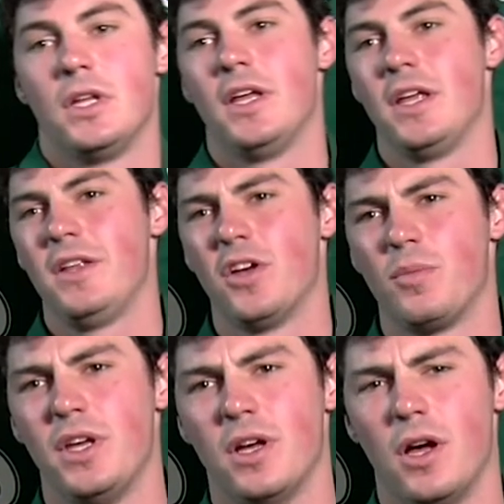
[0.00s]
it took
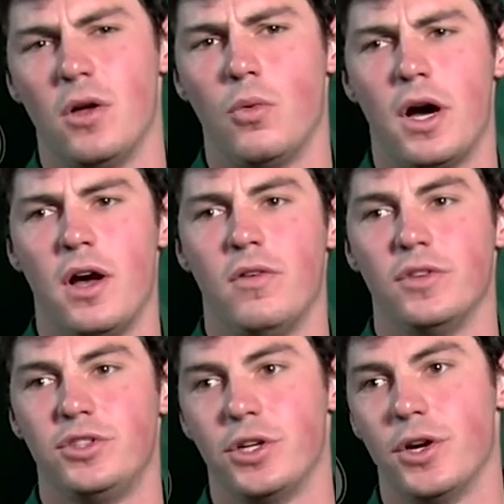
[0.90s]
me a while for
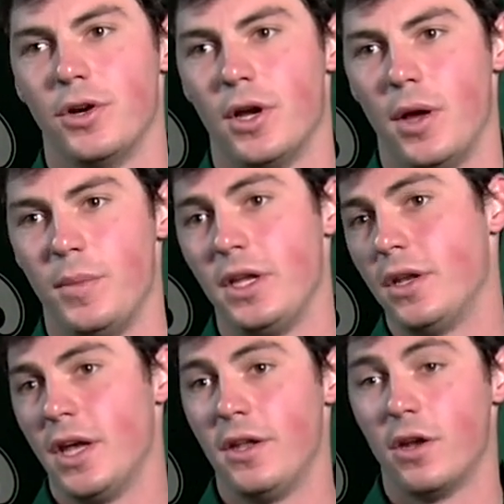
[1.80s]
sure. I mean,
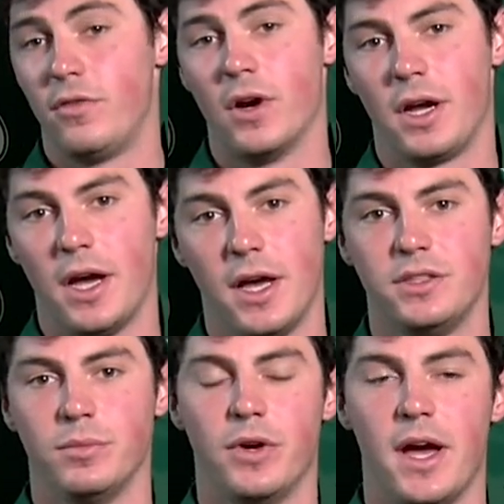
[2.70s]
hitting off our
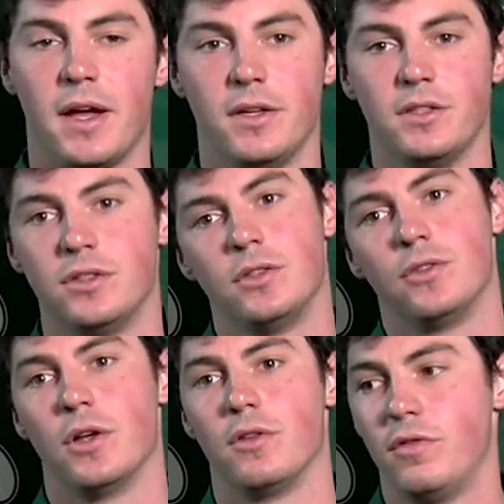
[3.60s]
guys in practice
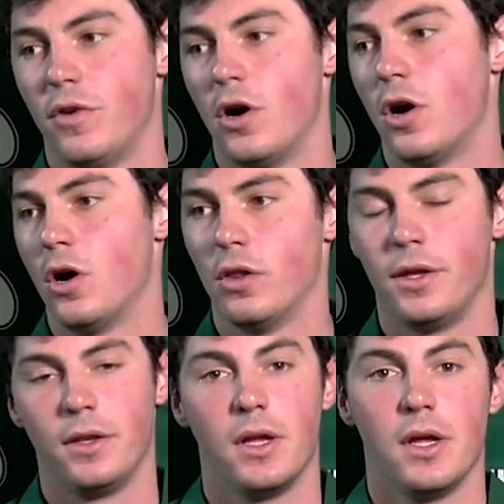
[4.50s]
throughout the fall
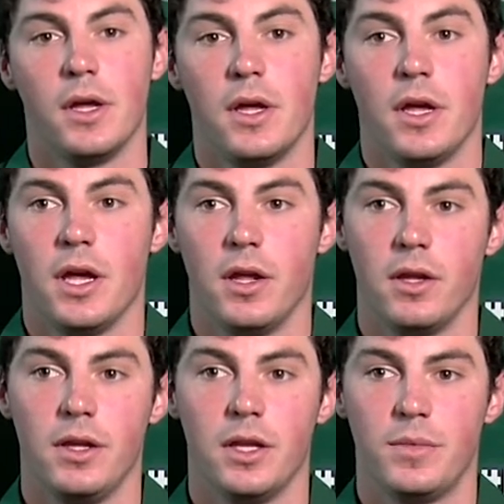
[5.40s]
and
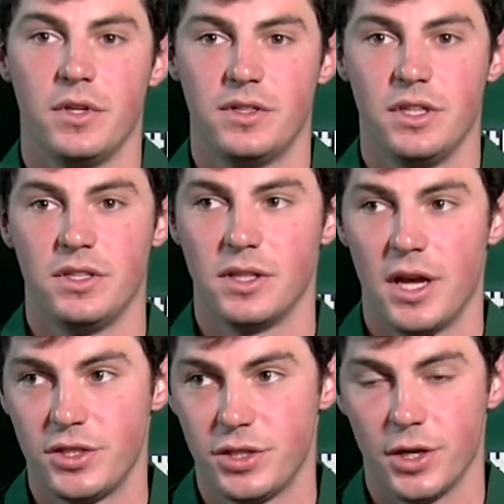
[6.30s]
leading up to the season
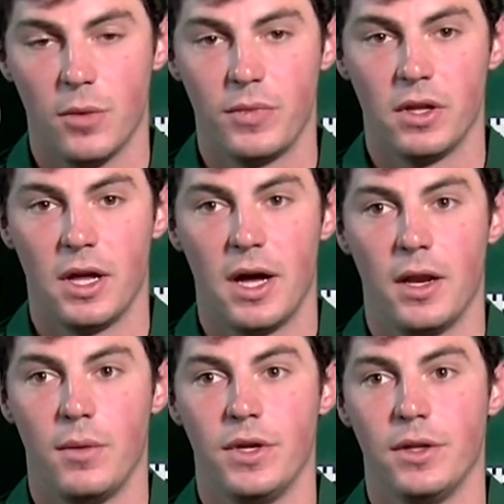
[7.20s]
last year helped a lot.
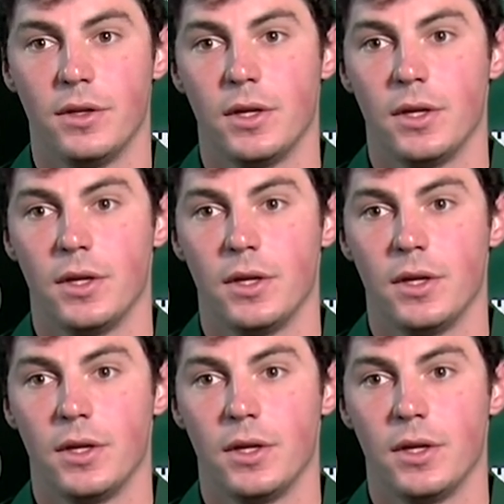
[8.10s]
I mean,